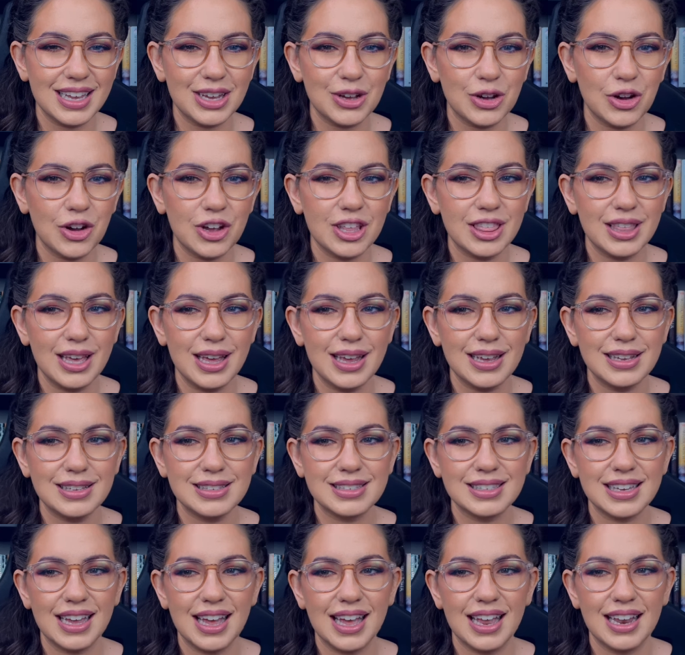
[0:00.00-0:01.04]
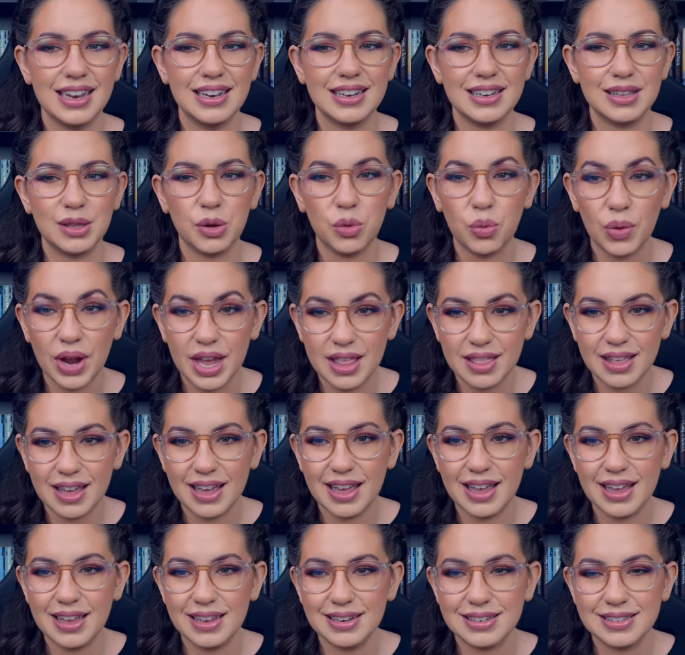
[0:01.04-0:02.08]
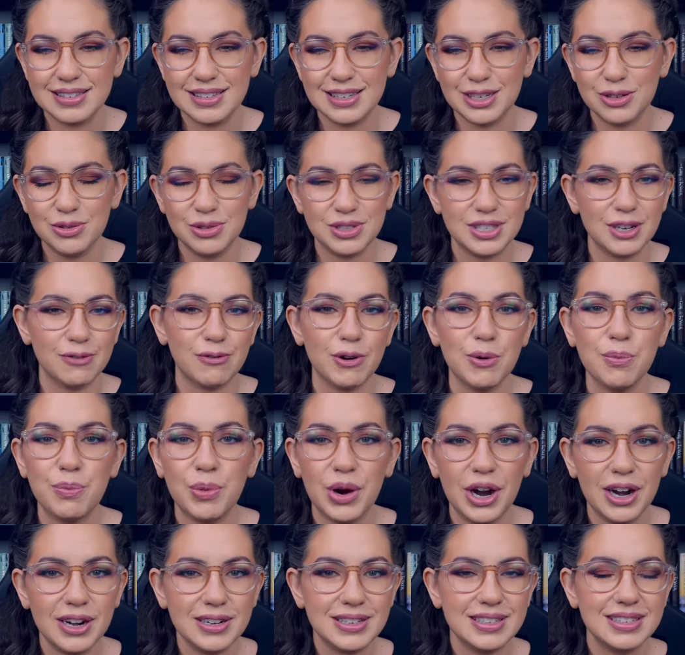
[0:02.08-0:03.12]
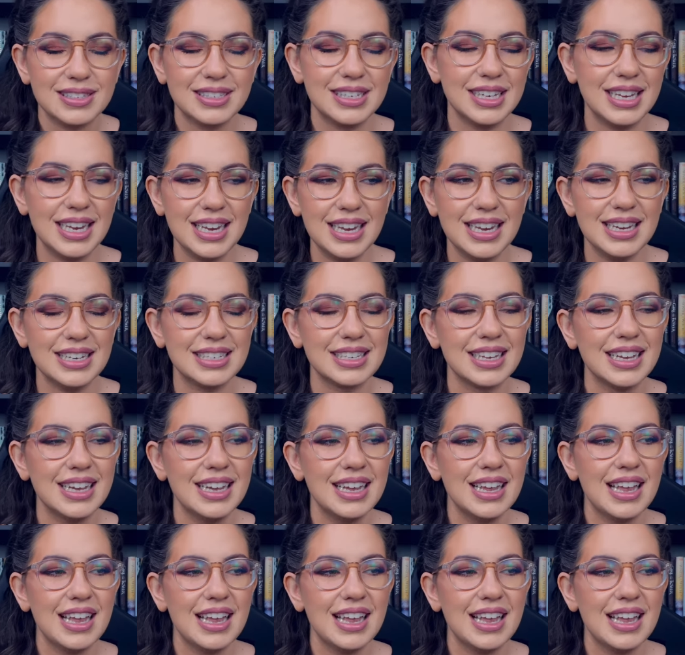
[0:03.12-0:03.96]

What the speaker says: cook things and the way they use different parts to eat.